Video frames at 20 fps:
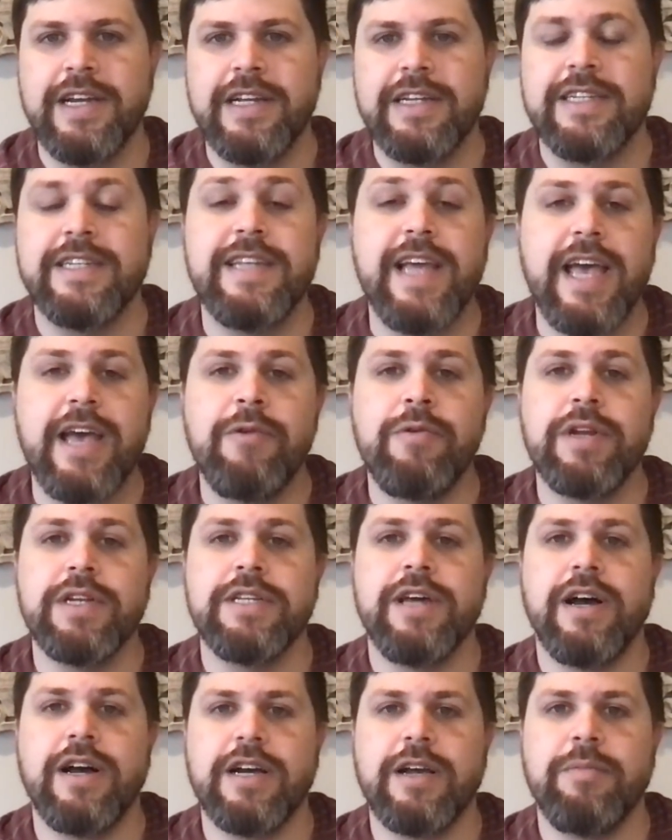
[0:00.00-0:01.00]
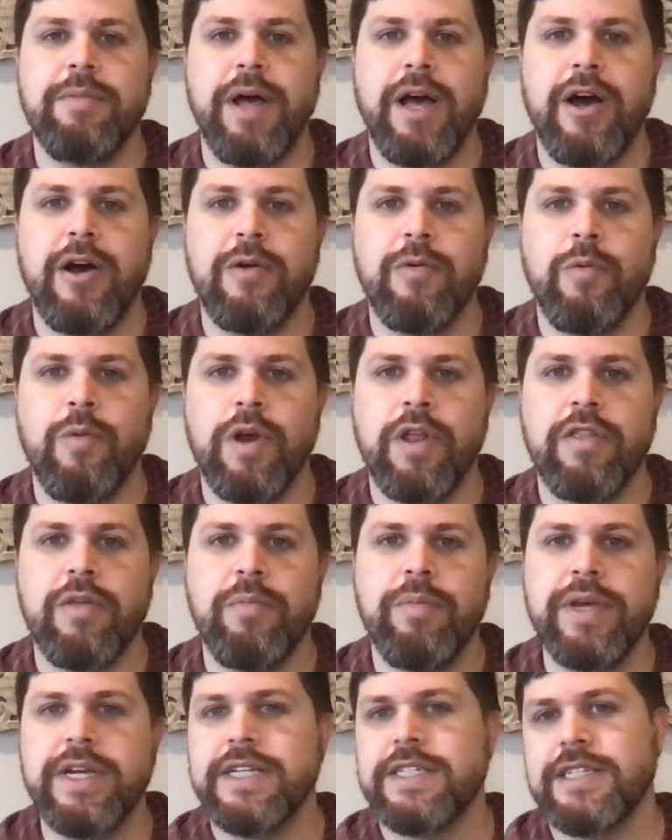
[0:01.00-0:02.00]
Today I want to talk about one of the
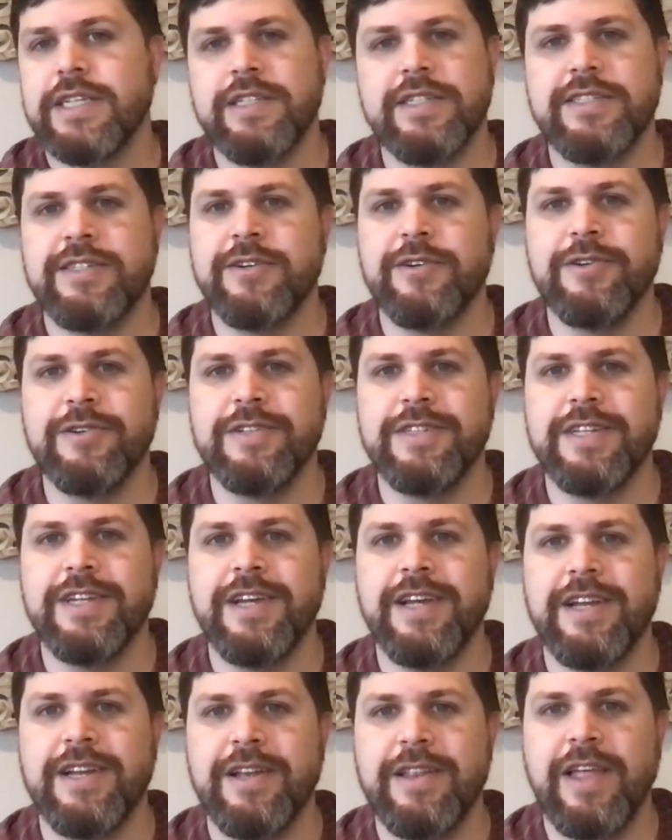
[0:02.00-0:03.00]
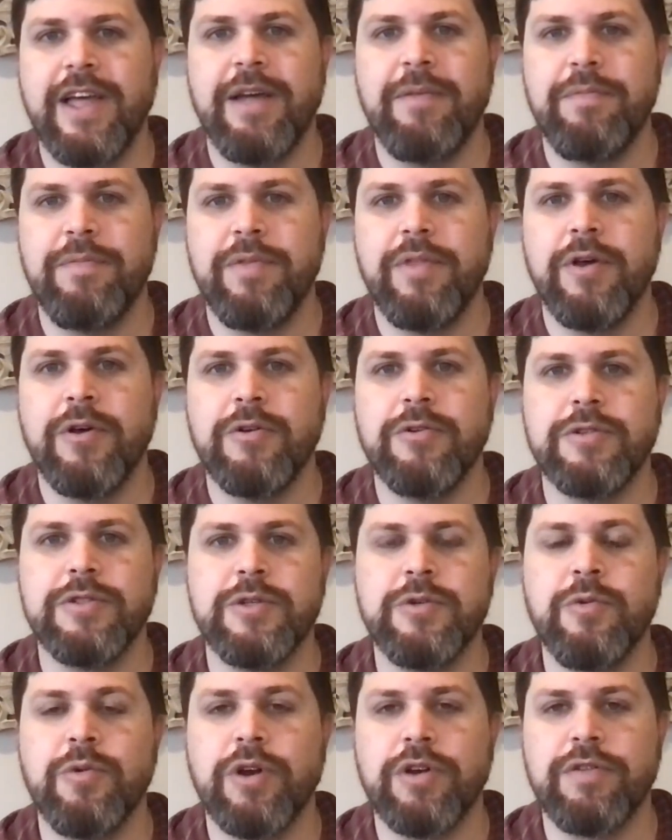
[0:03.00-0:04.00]
biggest concerns that those
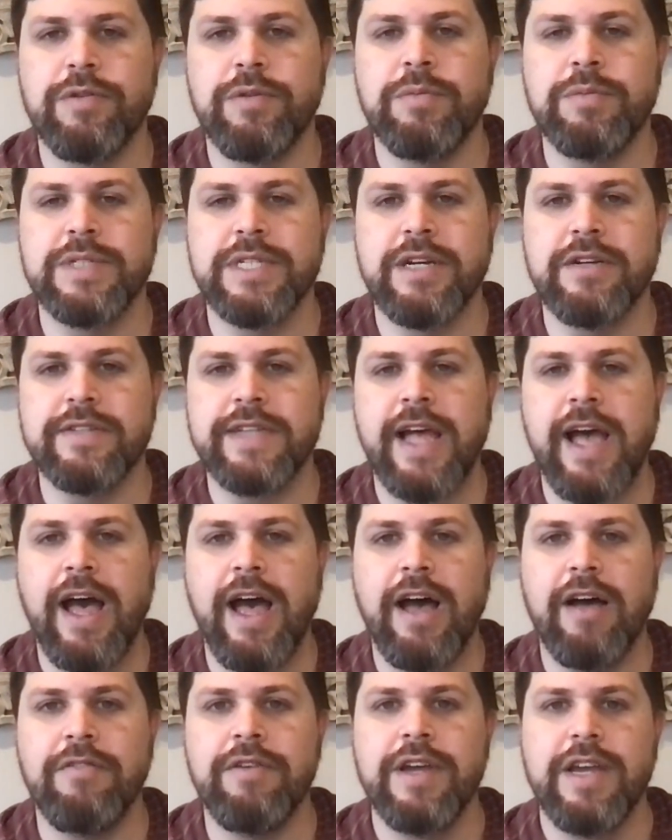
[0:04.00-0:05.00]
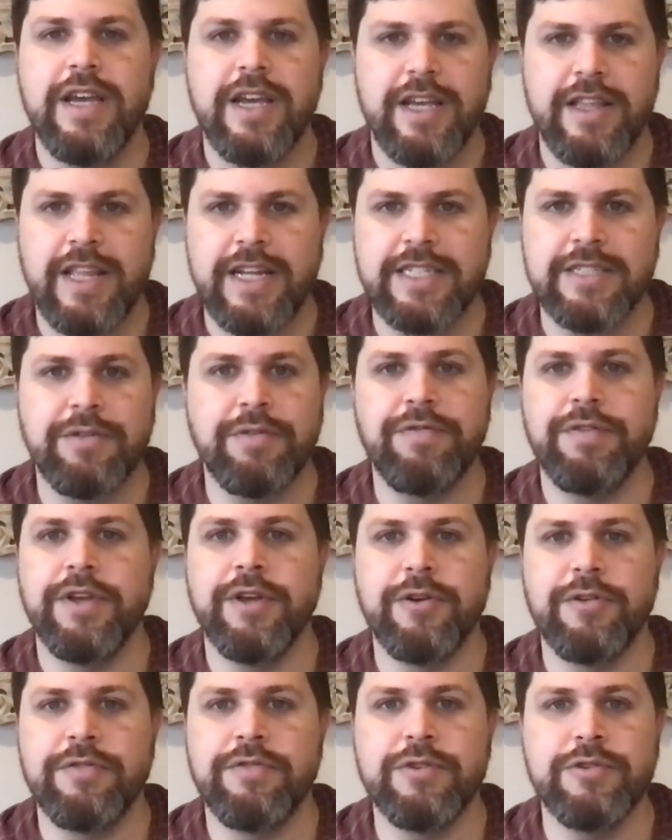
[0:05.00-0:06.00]
who work for themselves have, and that's the
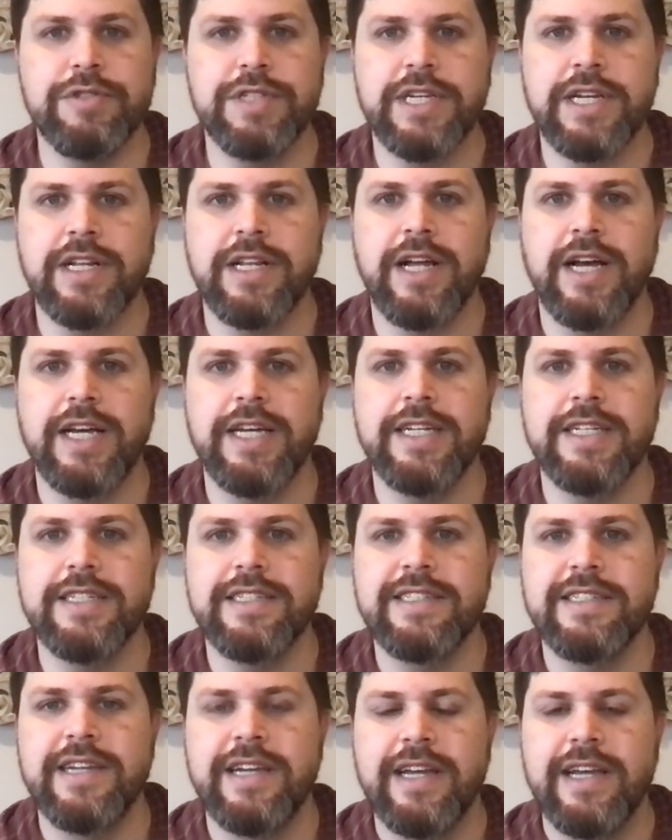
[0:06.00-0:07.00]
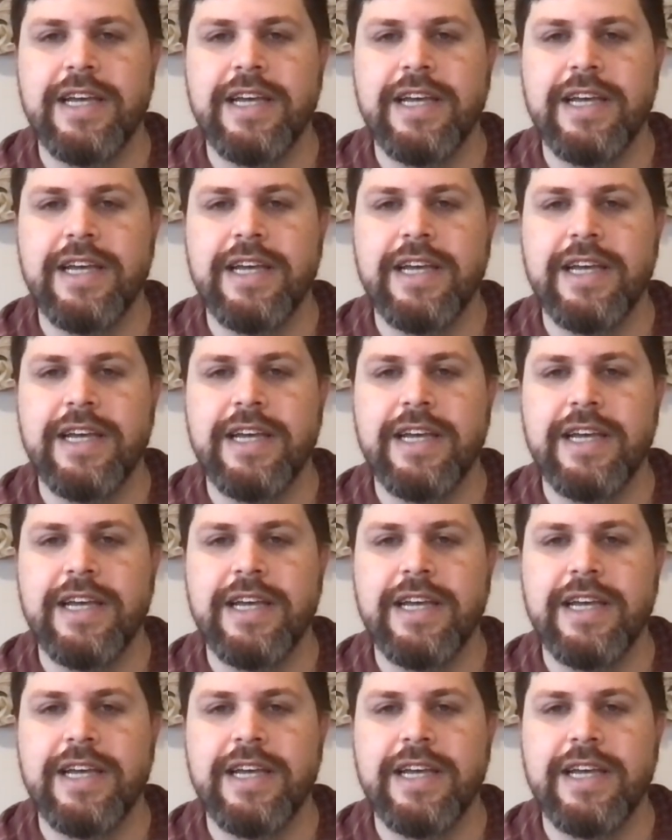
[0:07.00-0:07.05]
fear of losing clients.